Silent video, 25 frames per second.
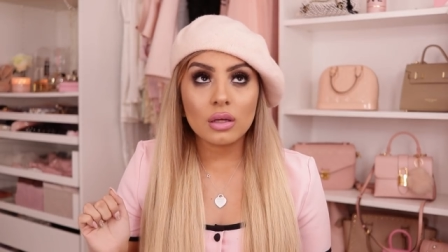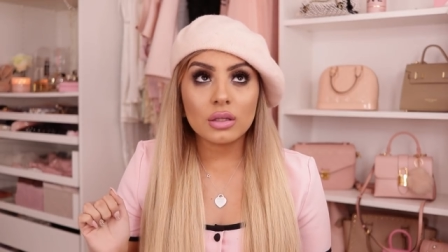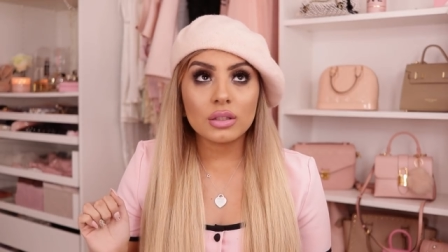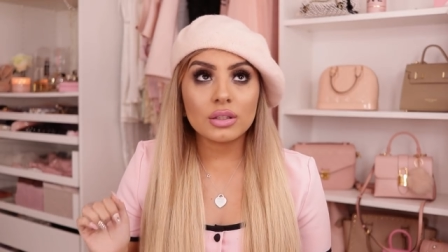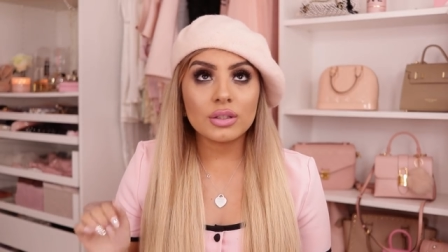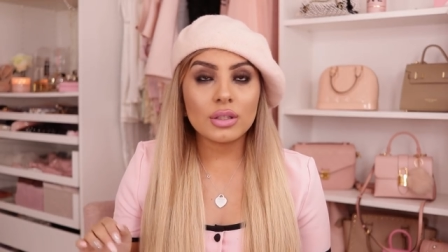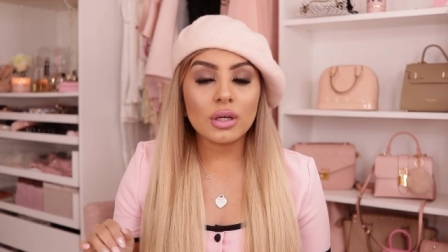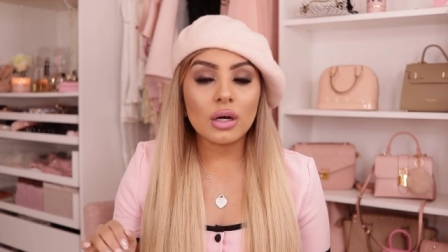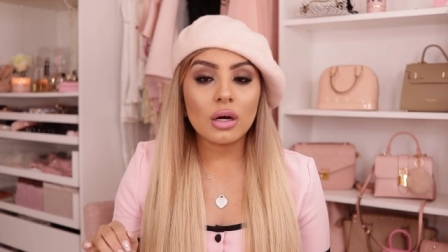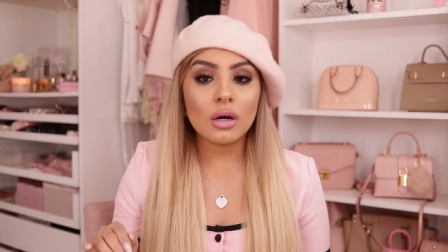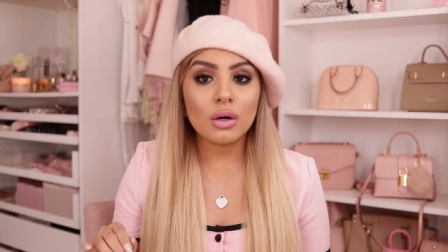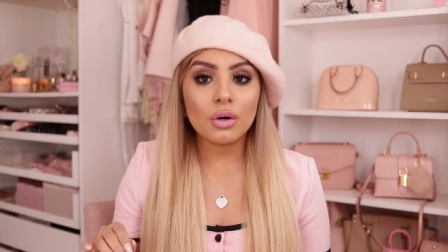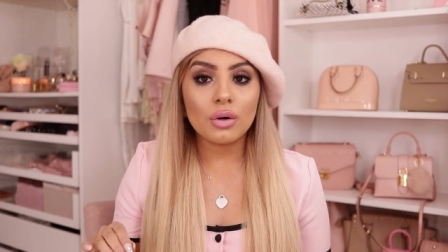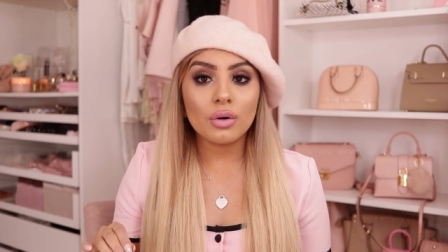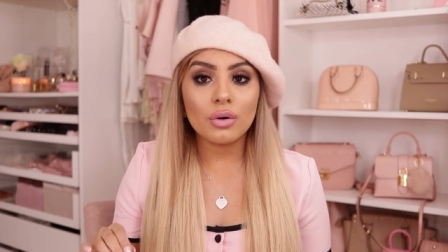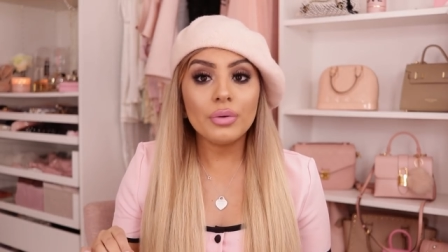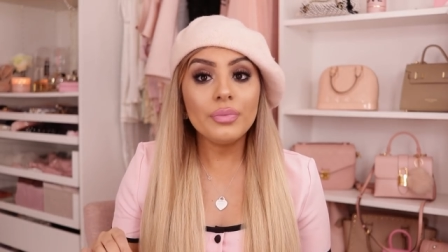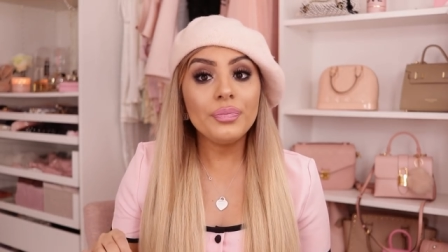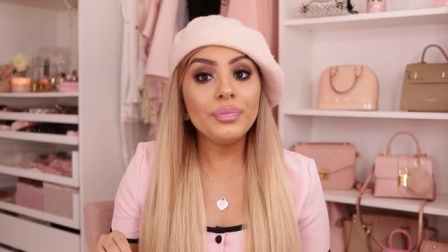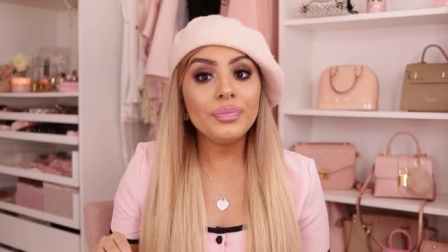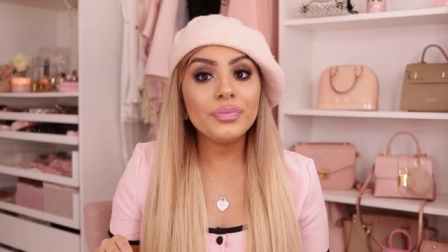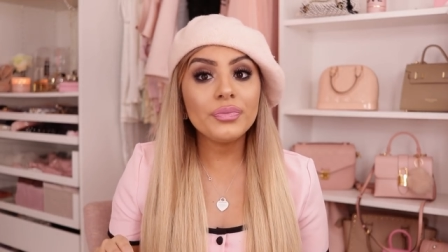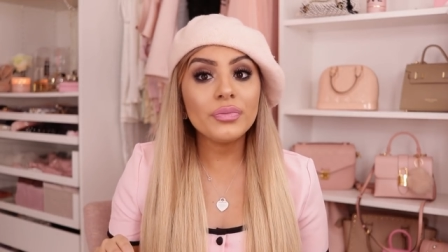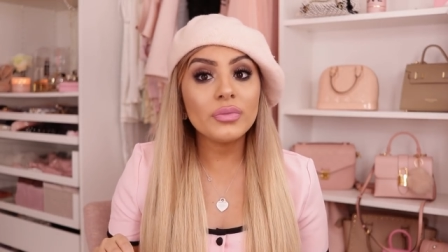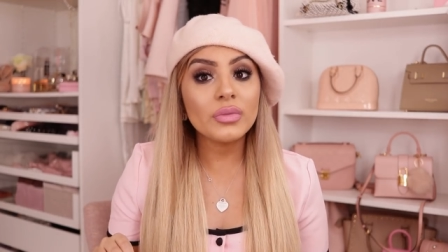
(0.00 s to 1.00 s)

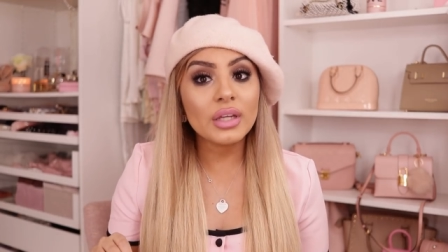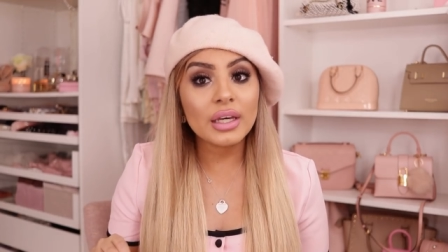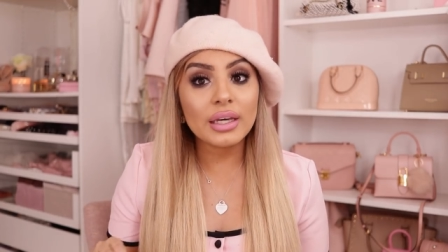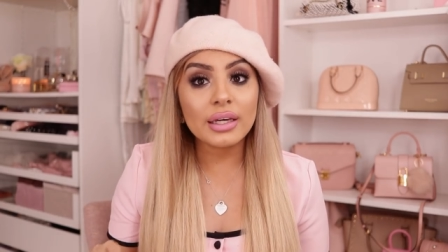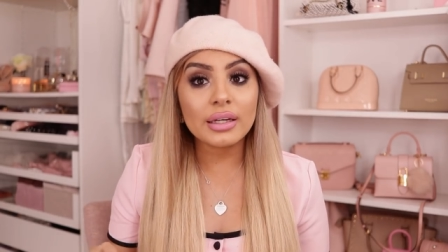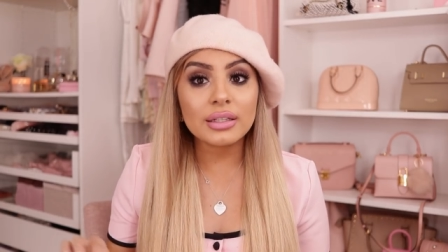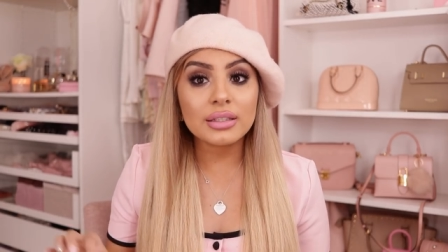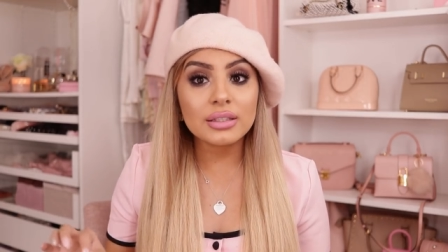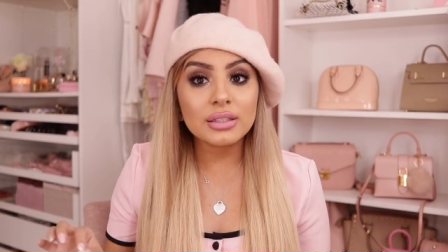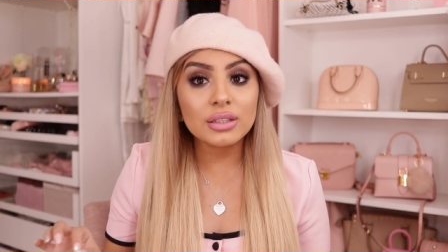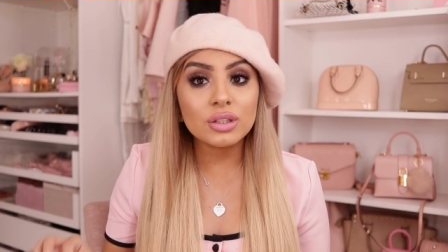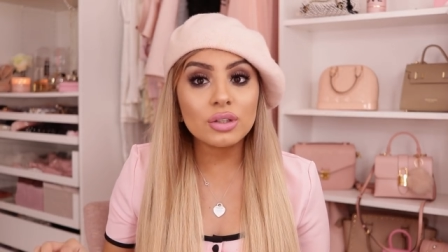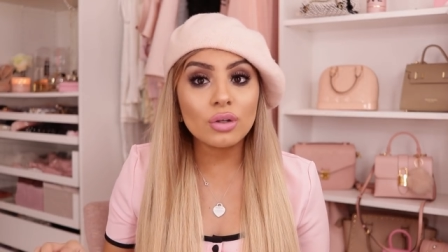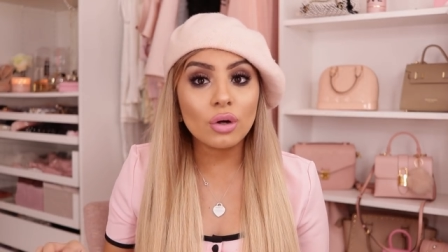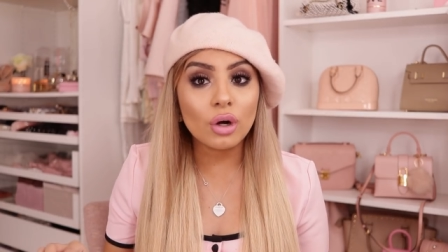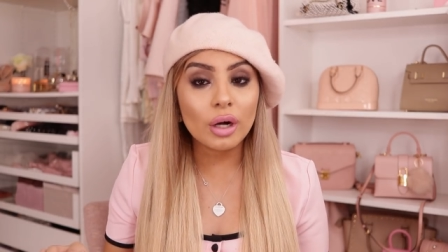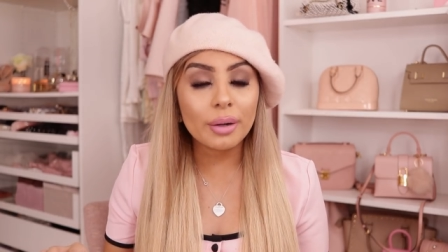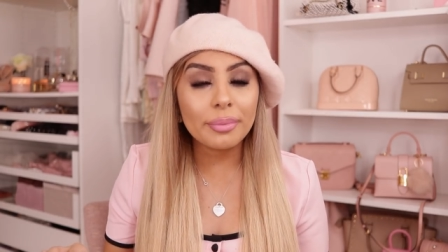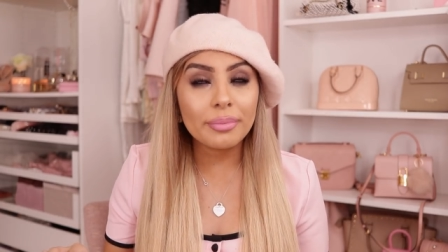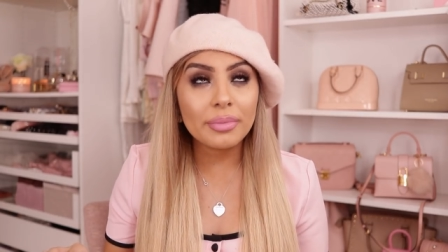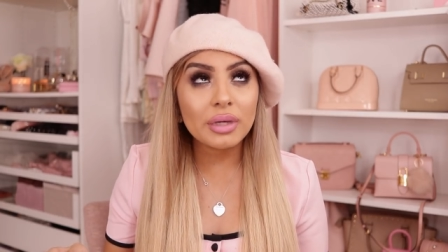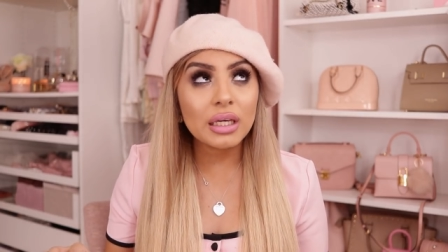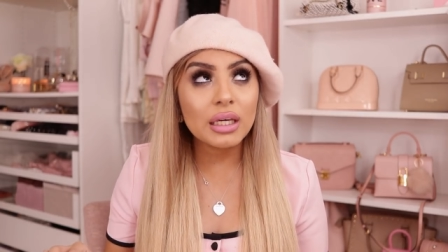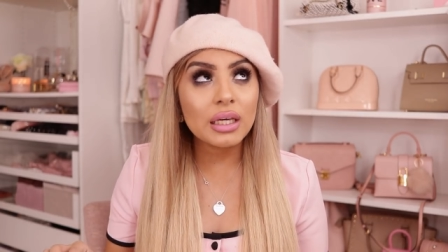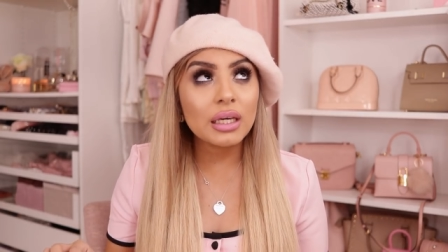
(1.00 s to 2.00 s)
So, it is
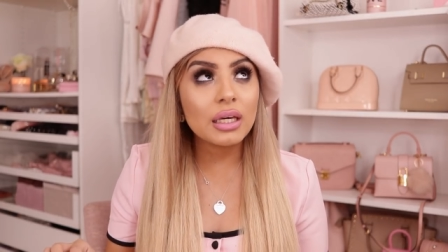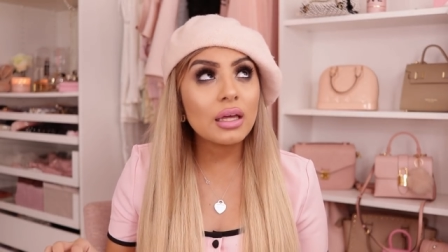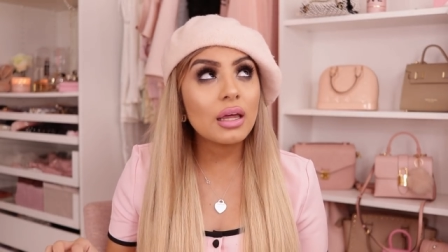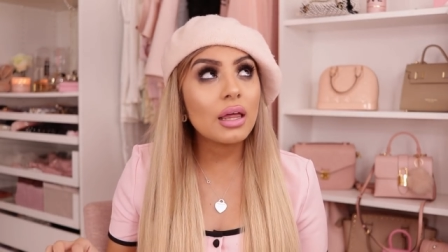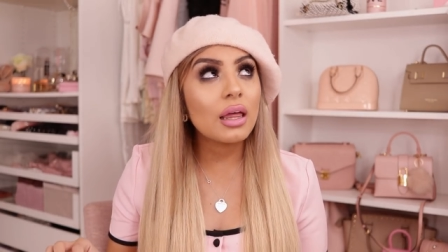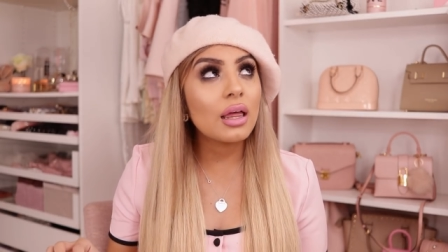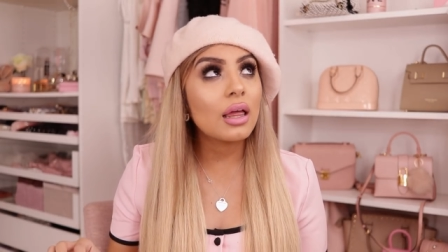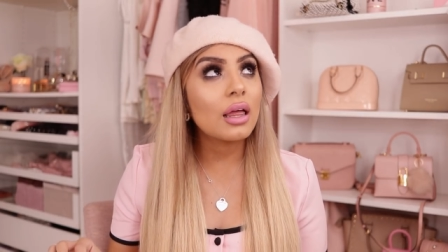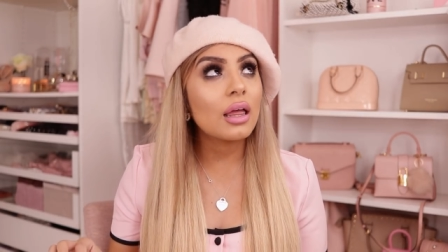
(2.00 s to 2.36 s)
storming.